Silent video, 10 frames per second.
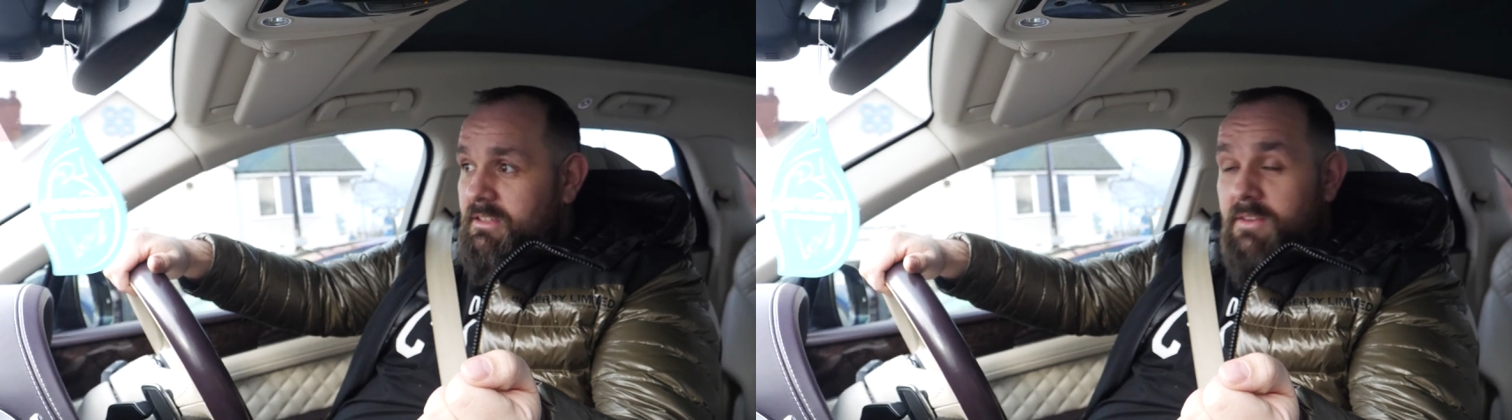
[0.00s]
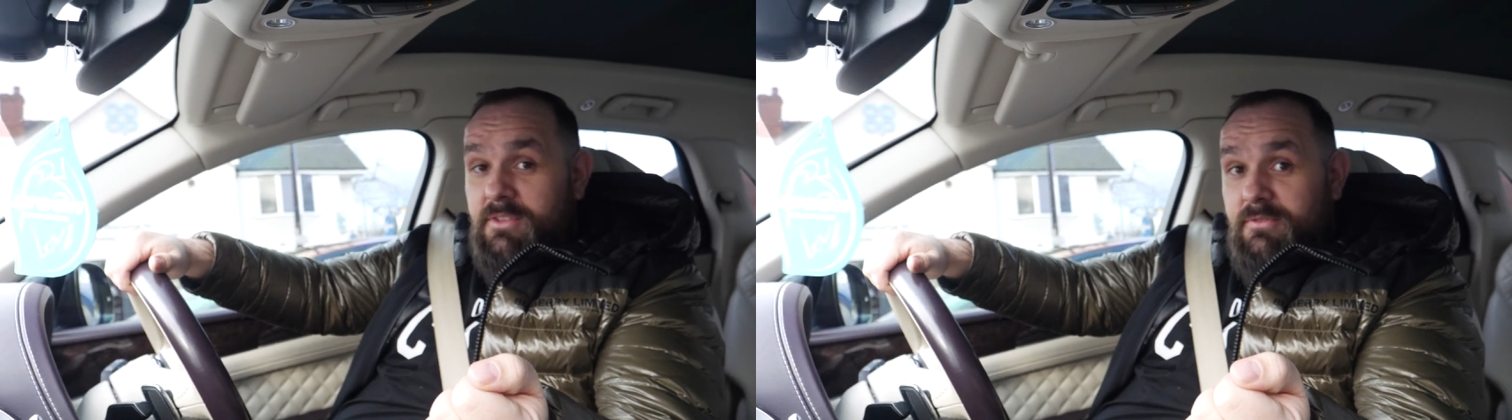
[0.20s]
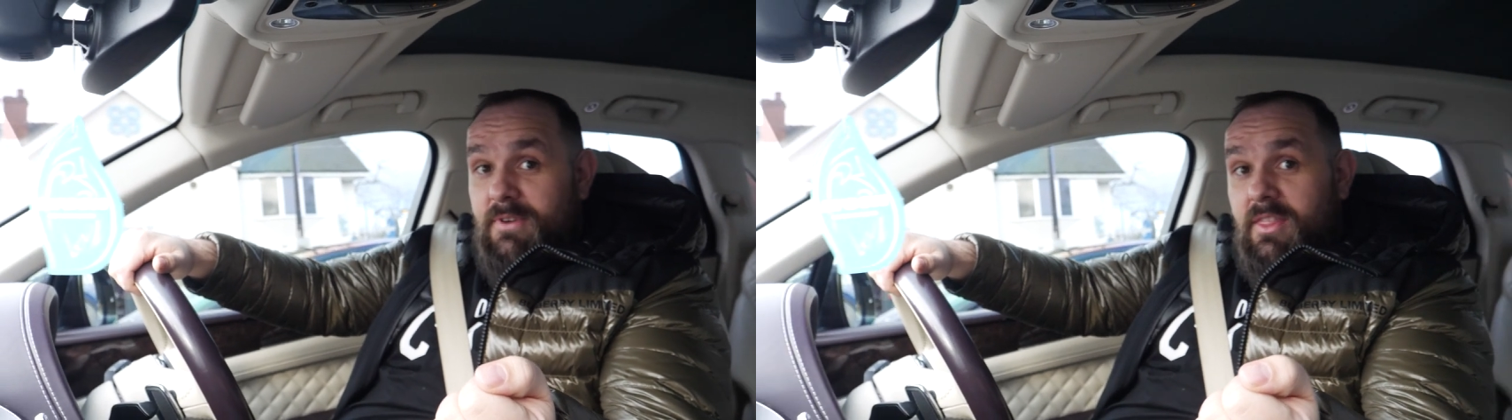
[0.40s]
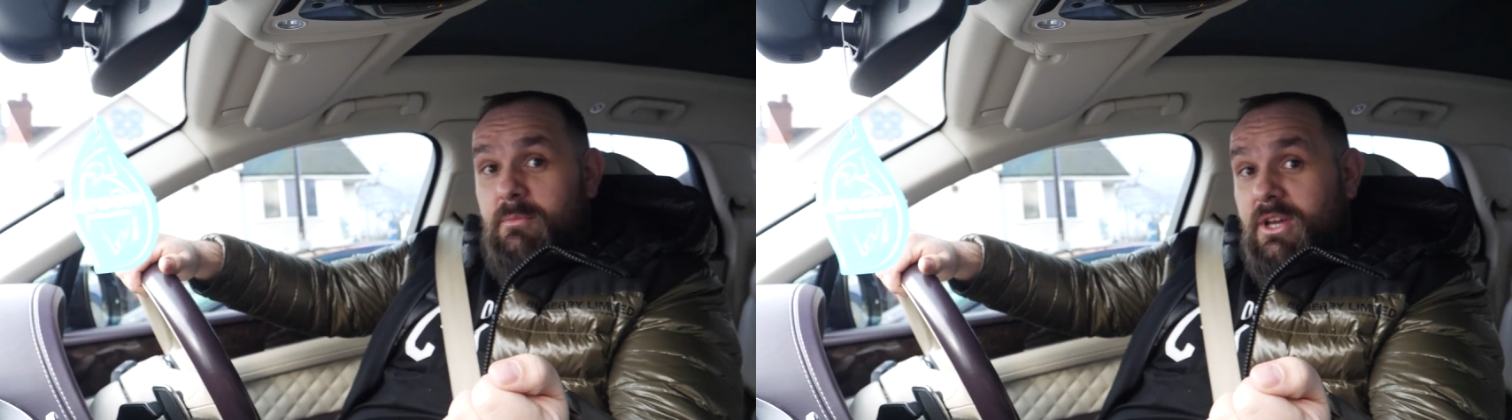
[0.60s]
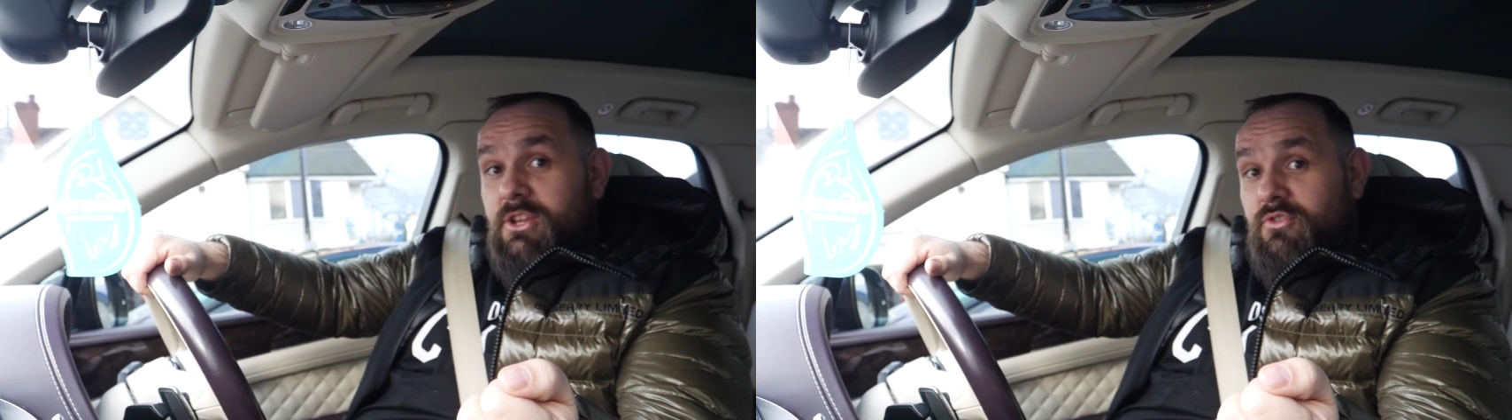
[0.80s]
Given the fact
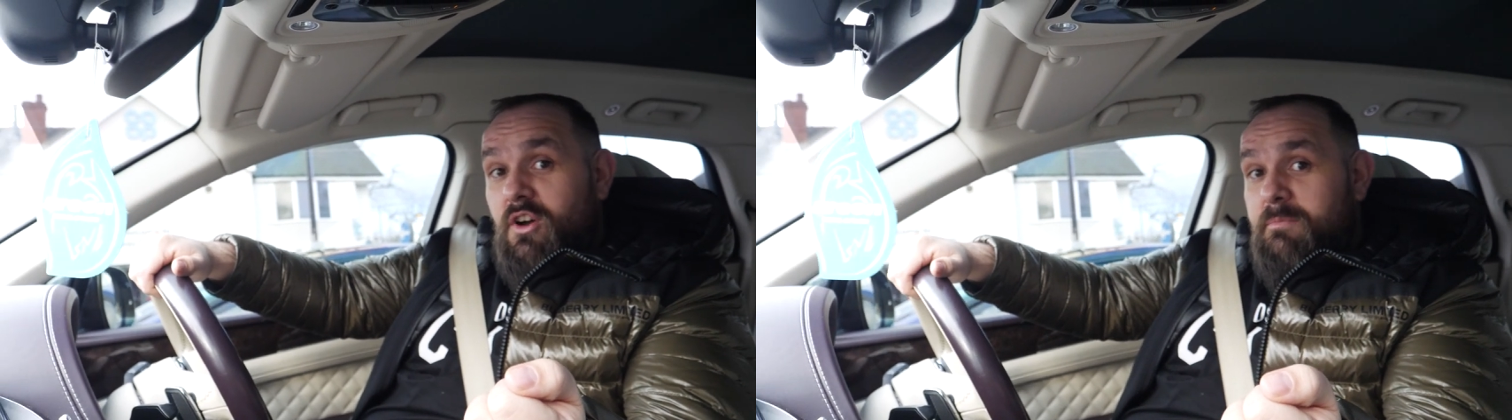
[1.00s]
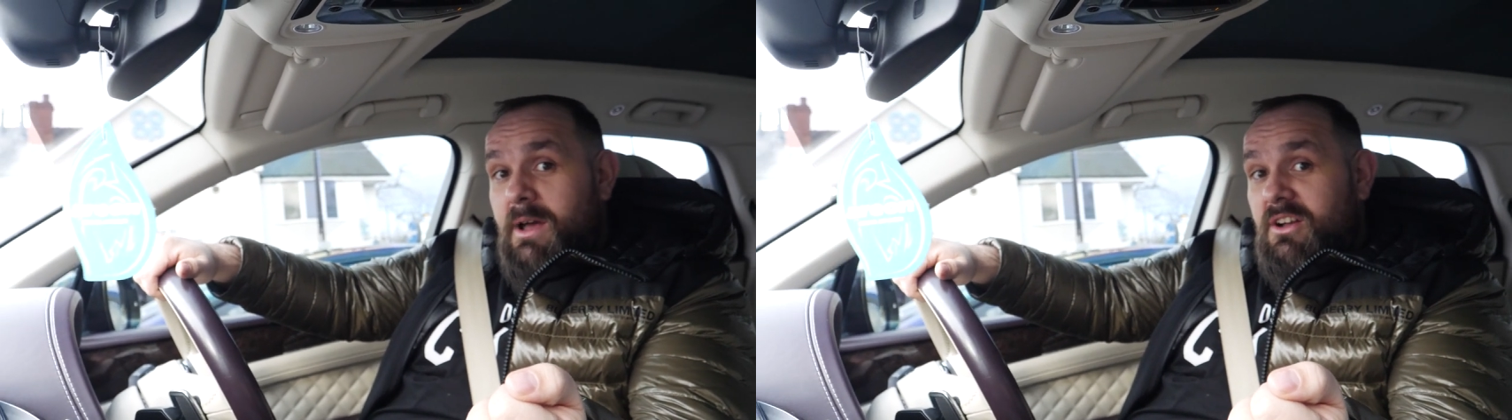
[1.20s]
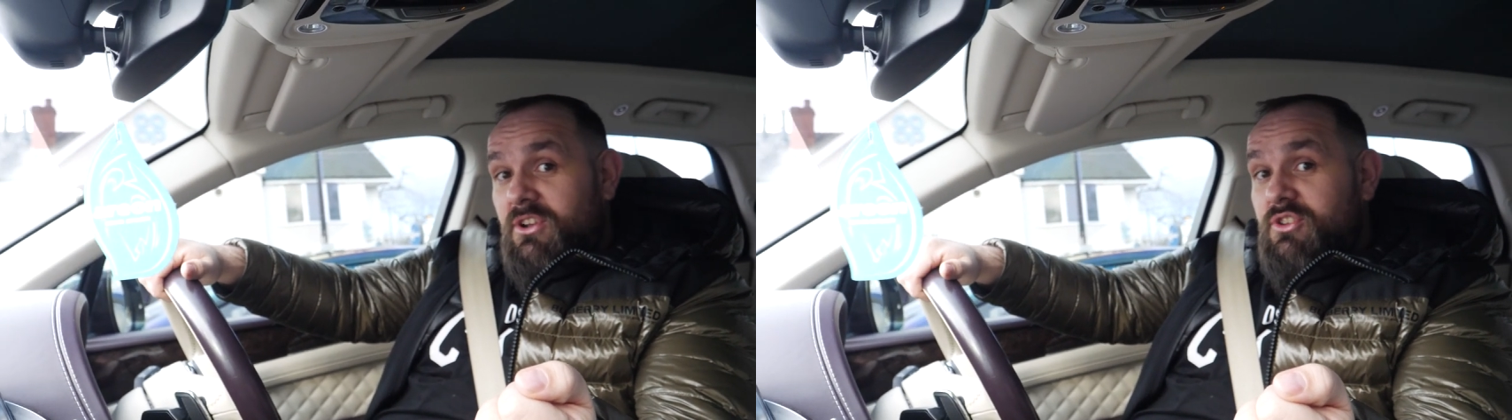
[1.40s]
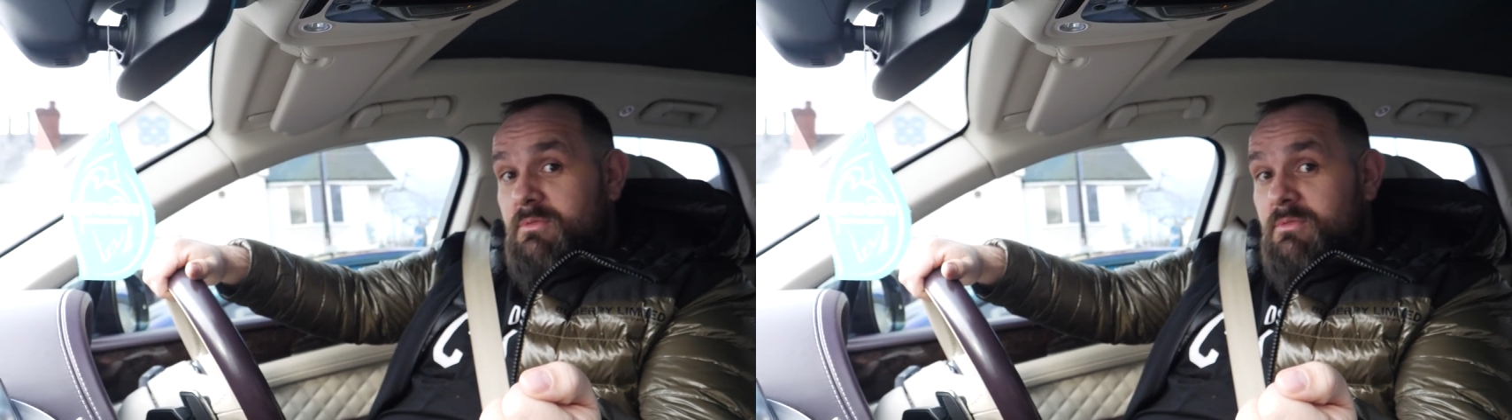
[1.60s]
that we're going to drive back on a